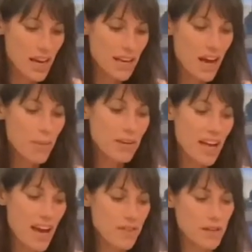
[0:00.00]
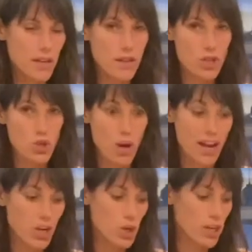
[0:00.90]
And now I'm gonna add the dry
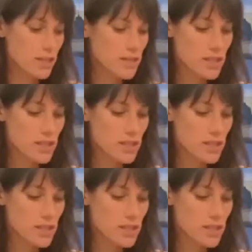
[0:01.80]
ingredients.